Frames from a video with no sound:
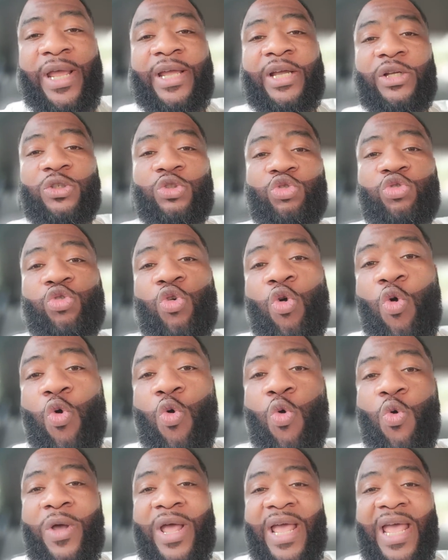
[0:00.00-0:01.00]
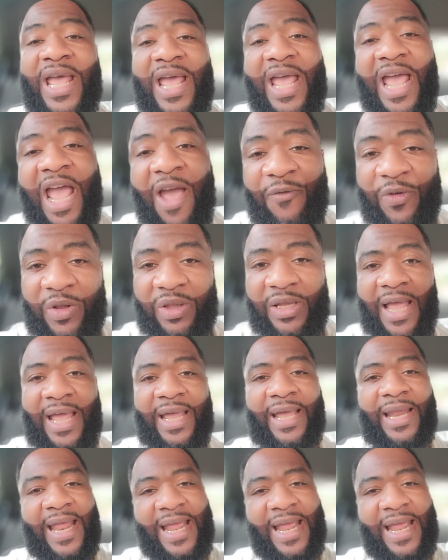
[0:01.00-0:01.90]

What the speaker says: and control everything.